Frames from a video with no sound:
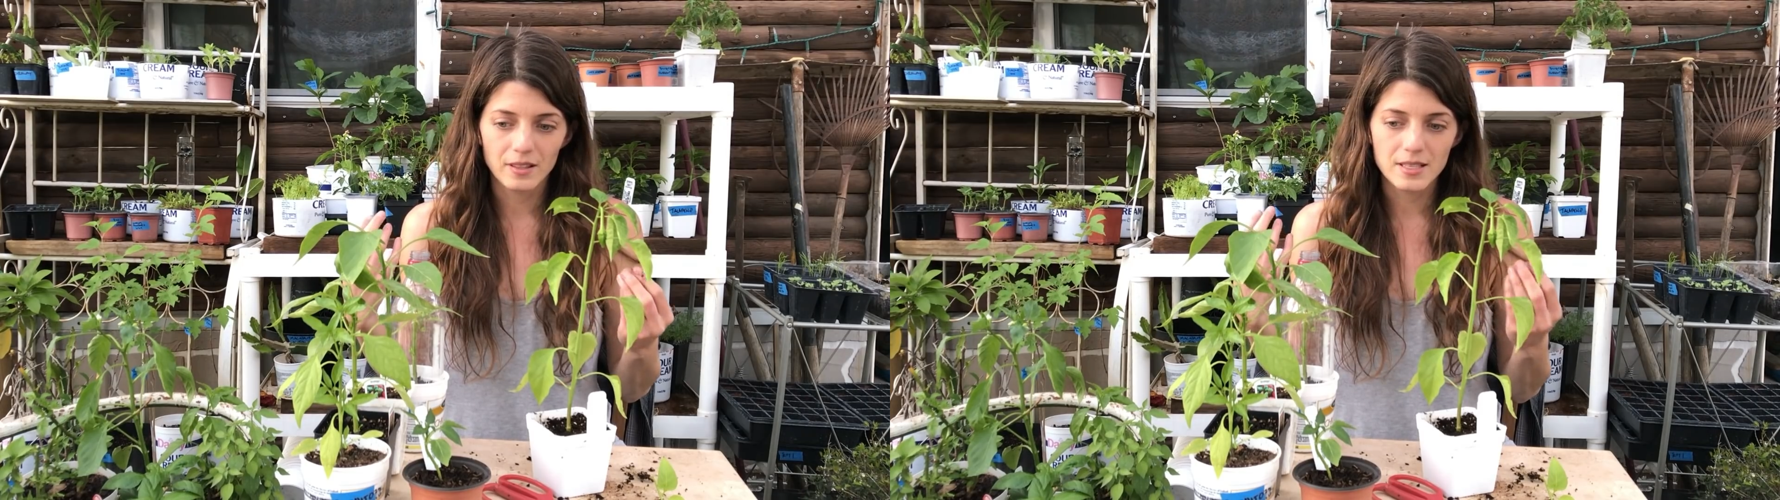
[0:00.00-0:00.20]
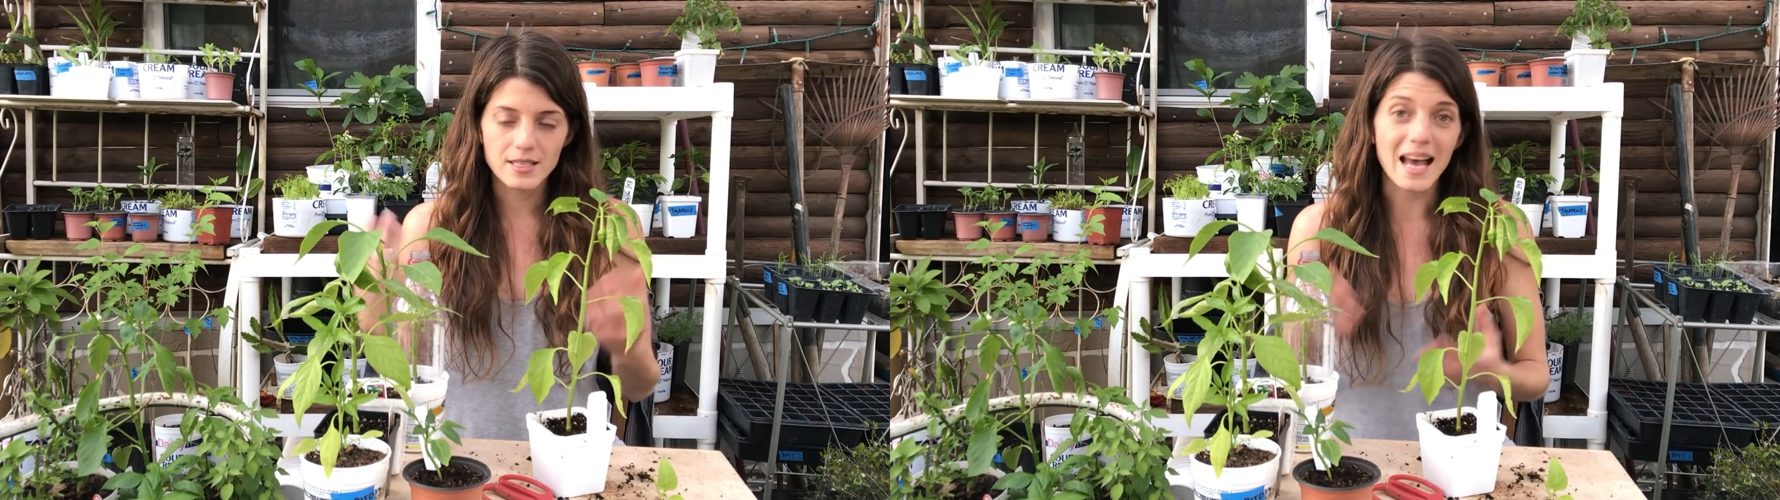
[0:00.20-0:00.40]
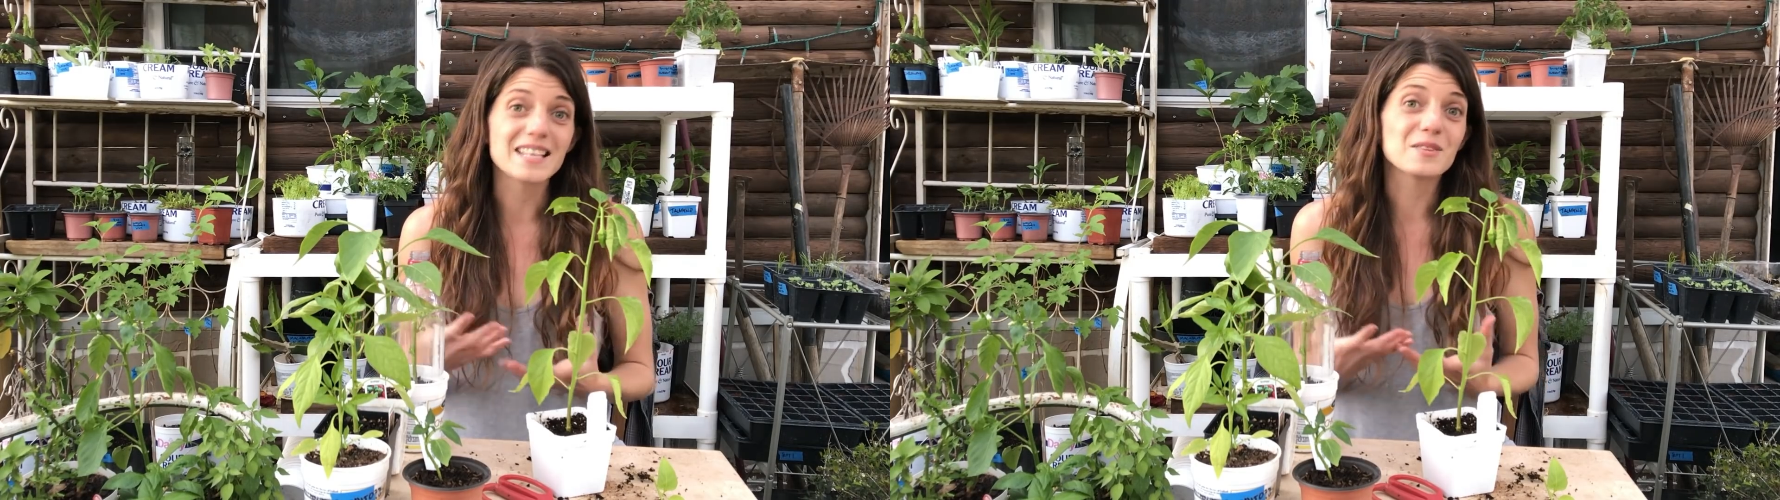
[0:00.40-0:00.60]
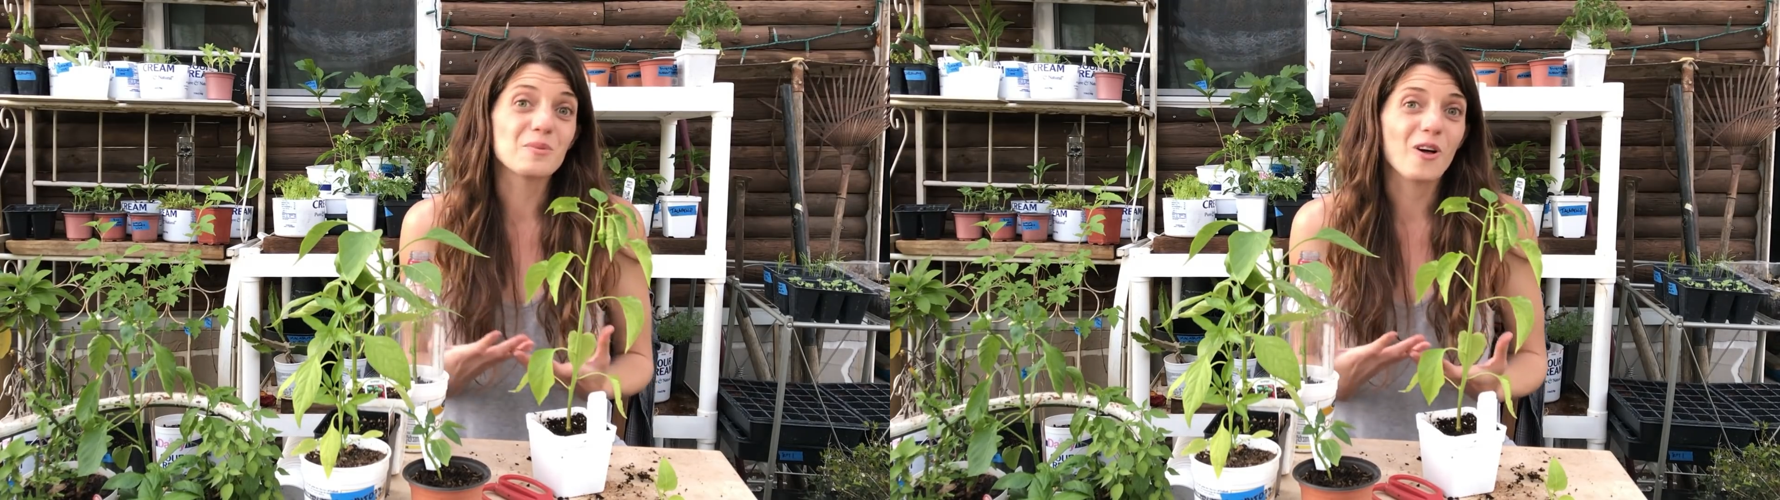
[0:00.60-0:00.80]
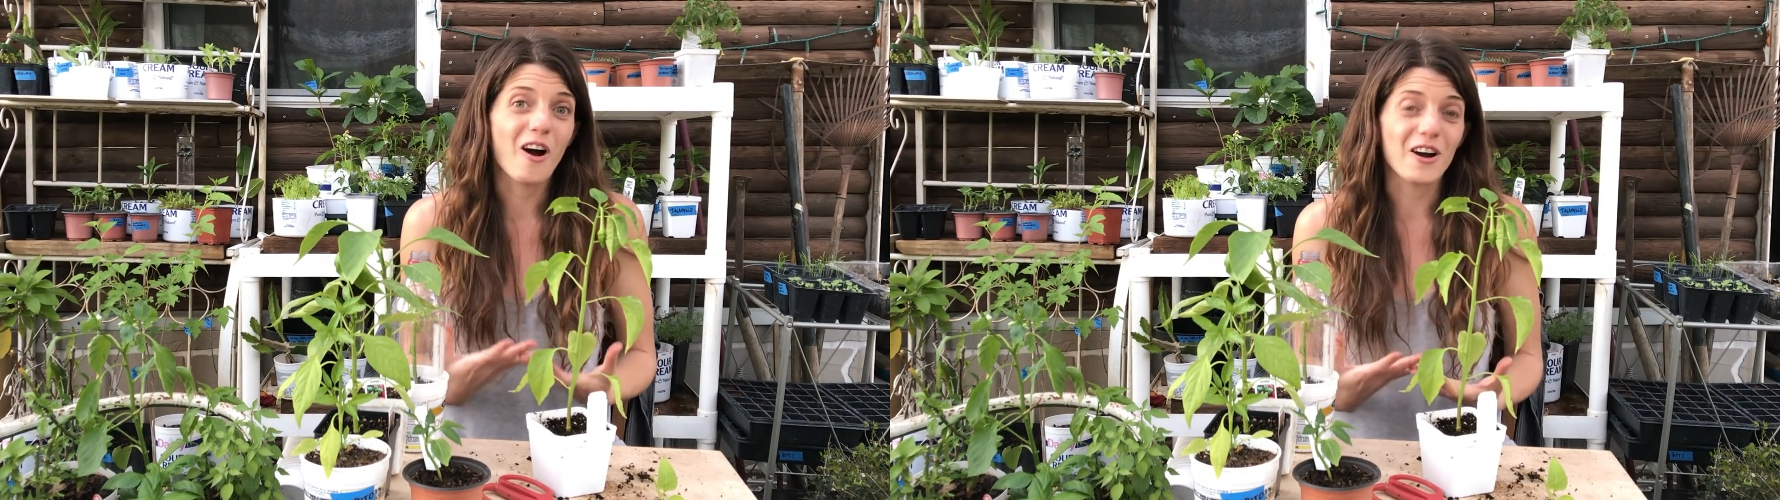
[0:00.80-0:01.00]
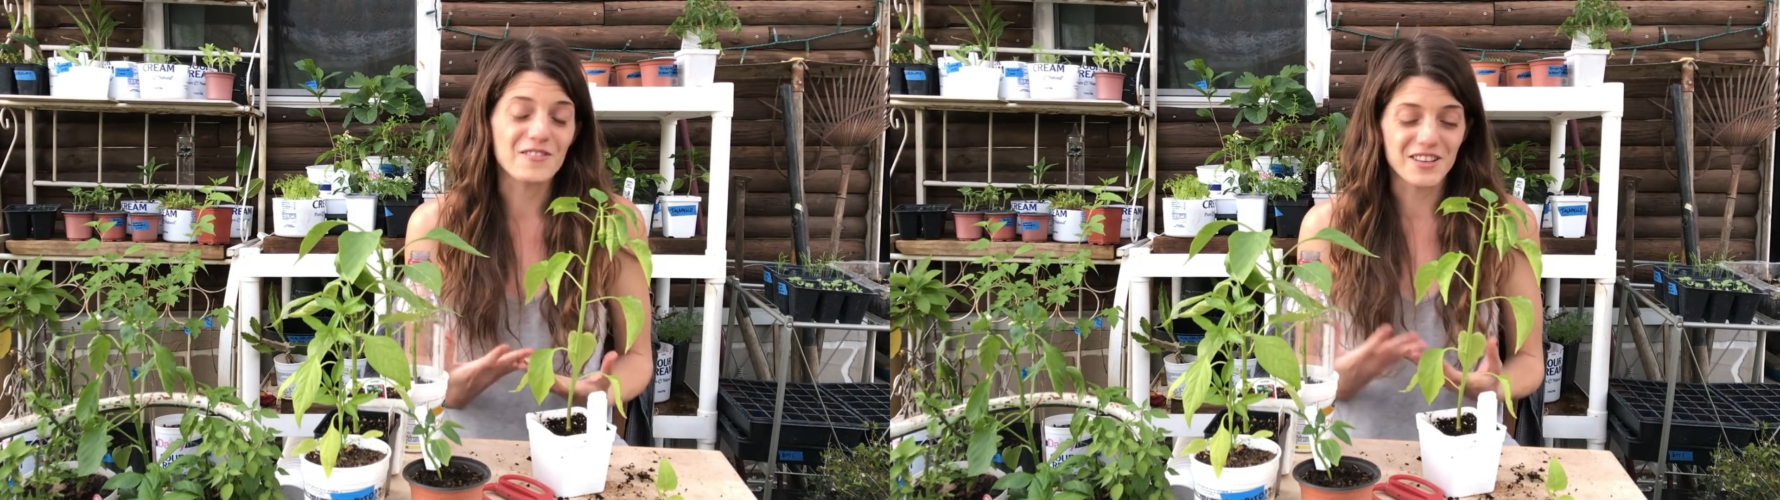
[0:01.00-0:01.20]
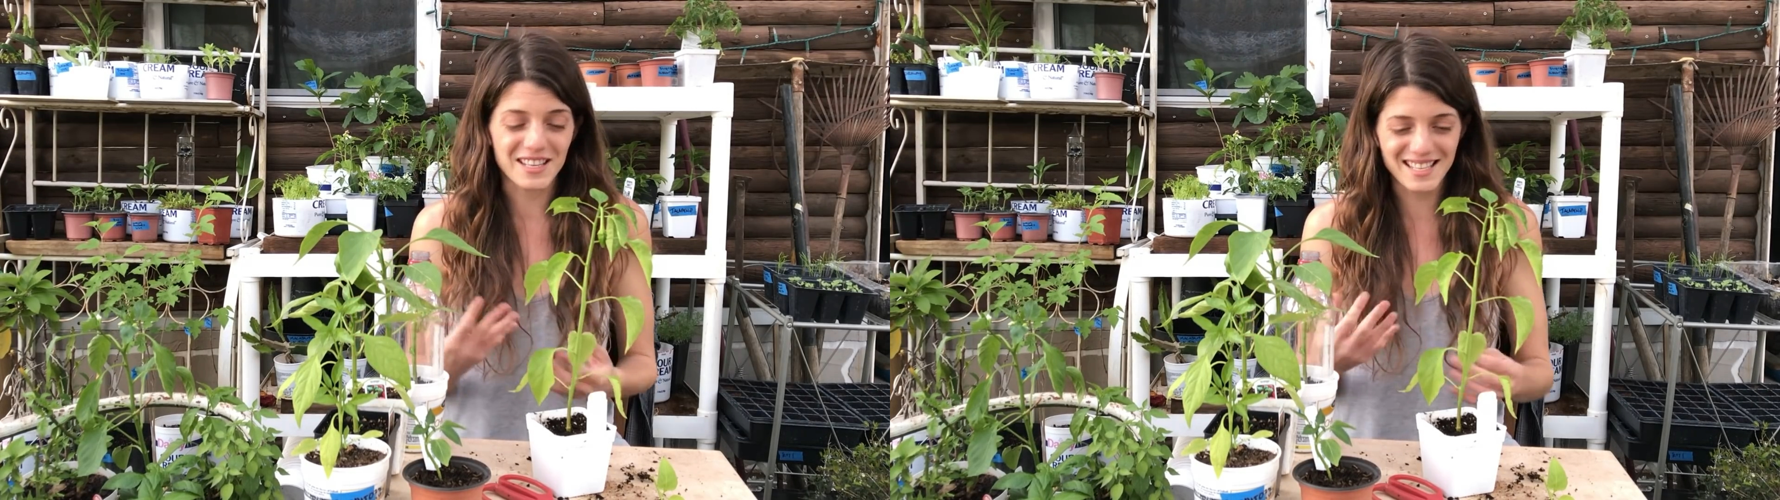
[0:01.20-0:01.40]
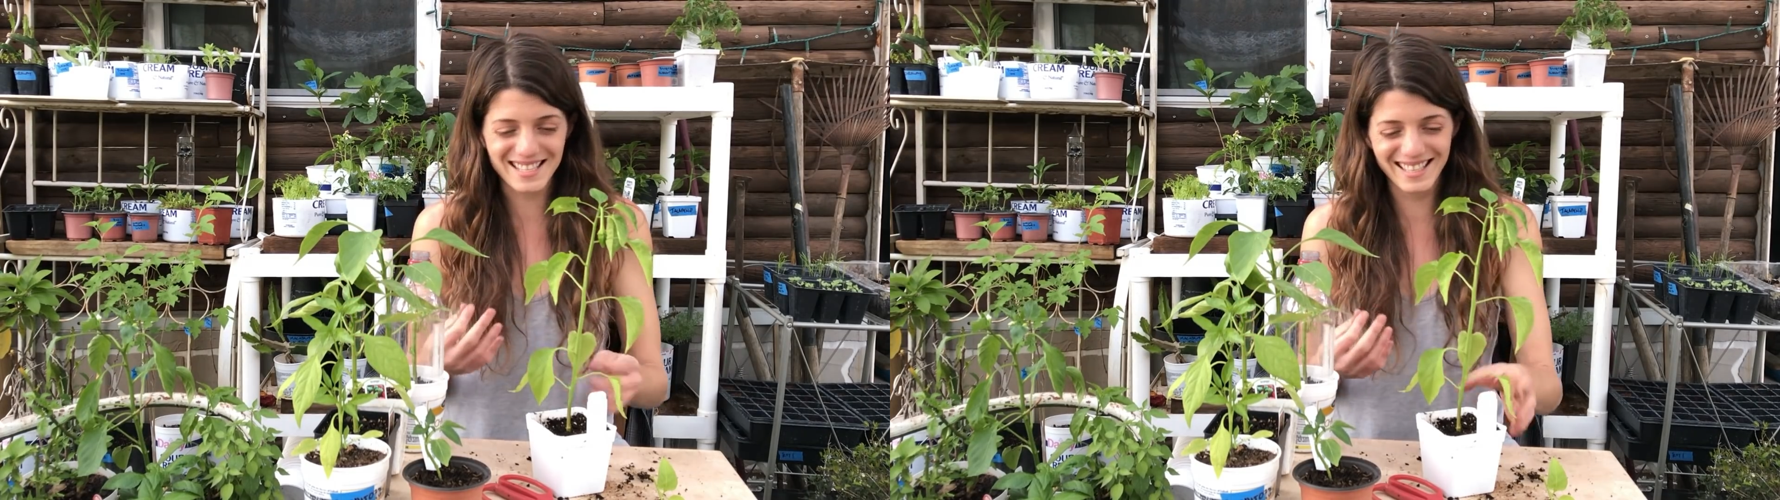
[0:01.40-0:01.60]
sizable
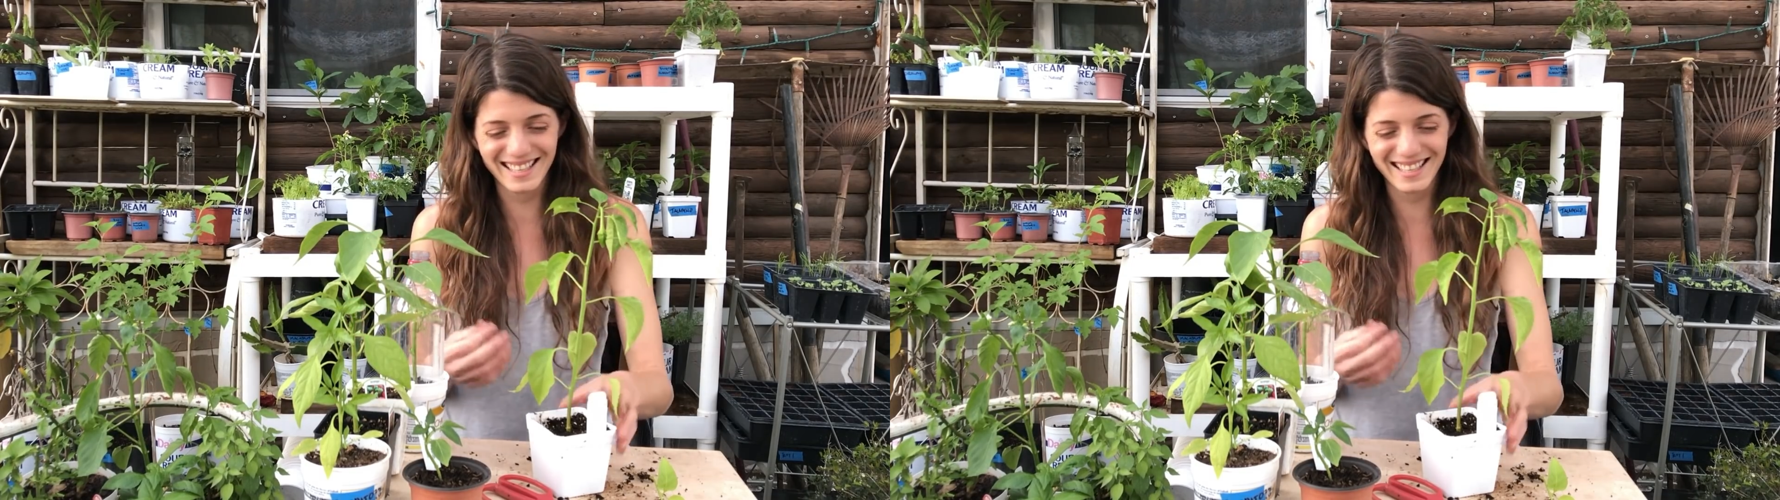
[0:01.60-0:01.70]
harvest,